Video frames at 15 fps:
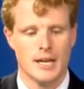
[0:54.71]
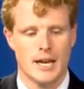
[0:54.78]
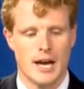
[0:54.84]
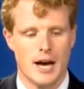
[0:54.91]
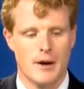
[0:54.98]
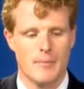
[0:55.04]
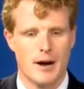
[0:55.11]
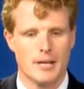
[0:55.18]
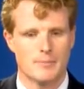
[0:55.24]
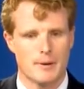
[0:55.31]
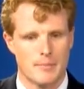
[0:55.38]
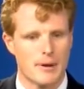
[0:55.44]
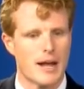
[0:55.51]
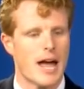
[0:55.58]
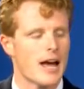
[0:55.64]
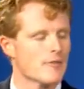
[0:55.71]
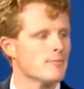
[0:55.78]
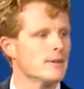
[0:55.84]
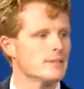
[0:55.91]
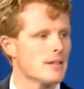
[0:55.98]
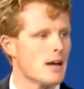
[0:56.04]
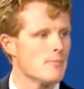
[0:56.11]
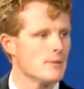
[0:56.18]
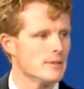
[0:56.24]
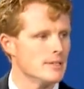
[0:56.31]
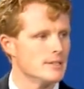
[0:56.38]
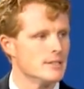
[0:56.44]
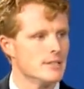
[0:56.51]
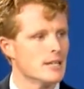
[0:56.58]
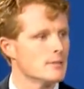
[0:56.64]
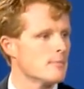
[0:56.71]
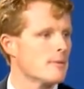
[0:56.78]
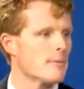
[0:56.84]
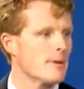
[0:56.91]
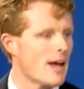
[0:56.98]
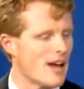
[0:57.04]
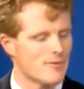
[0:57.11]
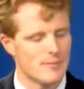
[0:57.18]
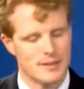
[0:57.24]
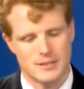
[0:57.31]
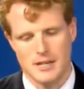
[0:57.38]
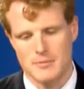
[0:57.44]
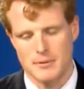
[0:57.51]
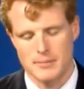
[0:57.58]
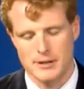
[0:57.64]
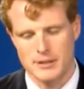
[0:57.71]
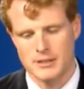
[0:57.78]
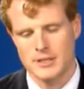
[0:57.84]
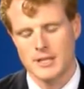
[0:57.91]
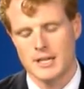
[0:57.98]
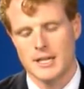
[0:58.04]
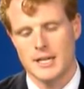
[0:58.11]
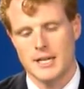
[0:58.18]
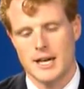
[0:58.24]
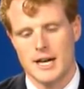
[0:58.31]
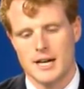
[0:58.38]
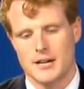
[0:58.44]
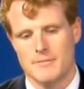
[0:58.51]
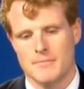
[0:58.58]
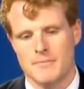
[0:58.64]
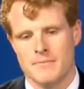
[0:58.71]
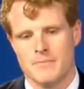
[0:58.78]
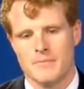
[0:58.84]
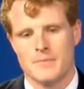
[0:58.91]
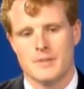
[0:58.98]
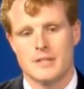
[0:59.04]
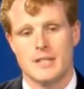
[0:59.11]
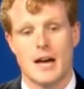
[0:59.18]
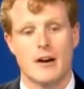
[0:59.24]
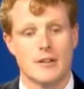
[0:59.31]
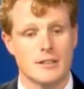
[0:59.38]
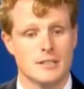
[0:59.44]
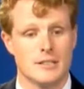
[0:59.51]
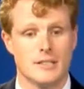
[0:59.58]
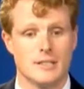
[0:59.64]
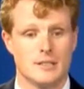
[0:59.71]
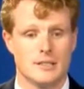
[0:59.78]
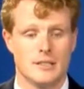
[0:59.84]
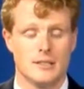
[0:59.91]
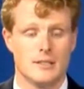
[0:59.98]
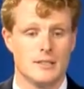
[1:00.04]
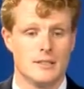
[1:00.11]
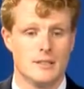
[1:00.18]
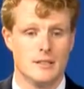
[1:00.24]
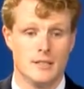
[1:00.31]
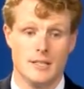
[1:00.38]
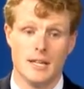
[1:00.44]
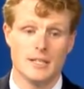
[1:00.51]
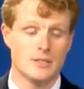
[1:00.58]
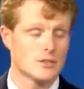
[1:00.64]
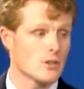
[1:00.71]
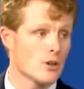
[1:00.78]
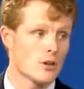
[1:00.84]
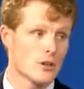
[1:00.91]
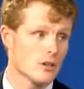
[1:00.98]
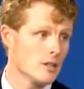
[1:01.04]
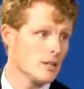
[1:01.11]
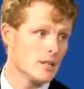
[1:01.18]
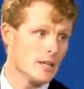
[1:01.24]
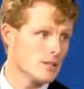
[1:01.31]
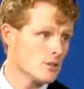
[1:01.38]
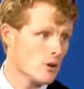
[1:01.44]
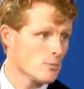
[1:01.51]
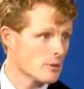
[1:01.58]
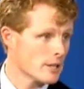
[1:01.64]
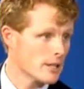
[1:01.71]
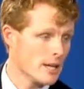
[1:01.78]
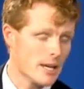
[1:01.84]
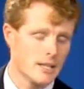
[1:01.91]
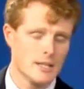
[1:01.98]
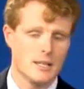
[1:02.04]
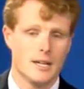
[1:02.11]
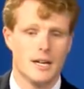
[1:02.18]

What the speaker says: I spend about half my time in D.C. I spend about half my time up here. Down in D.C., the days start early and the days go pretty late.